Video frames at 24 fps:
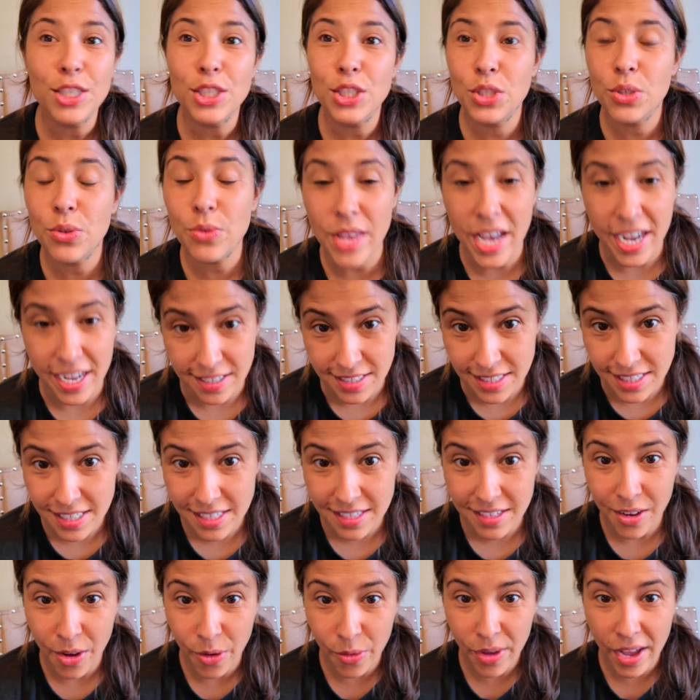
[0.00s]
Do that.
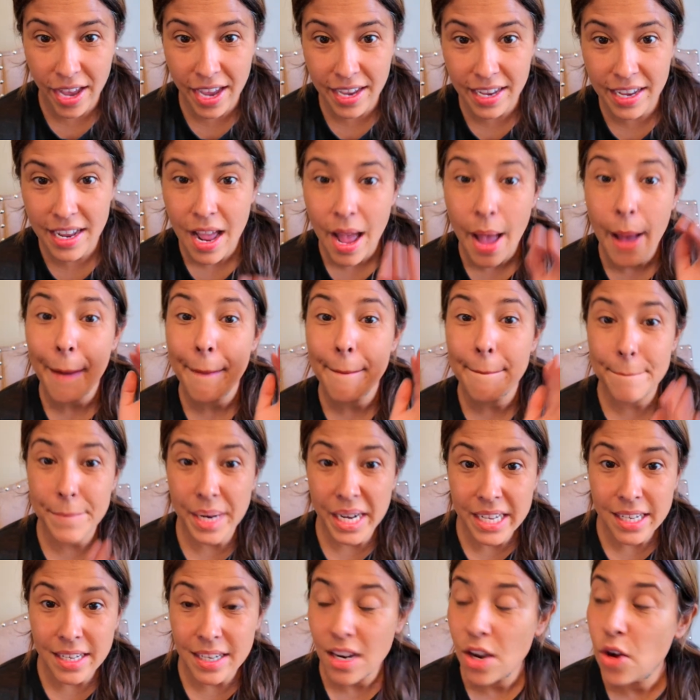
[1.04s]
Okay.
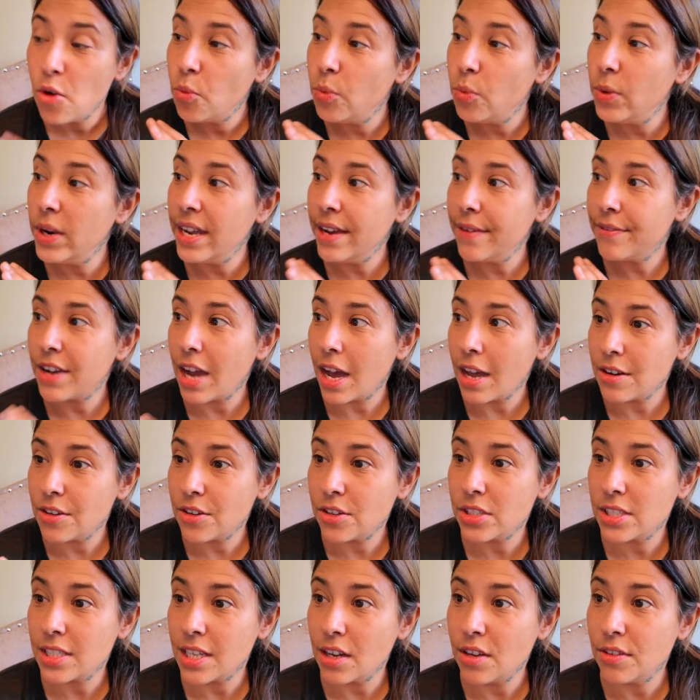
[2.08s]
But we have gotten
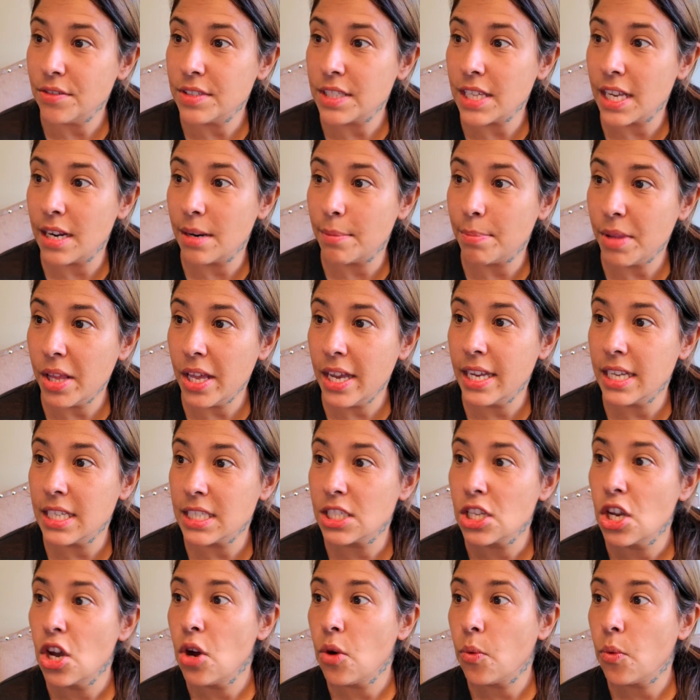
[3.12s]
ourselves in a place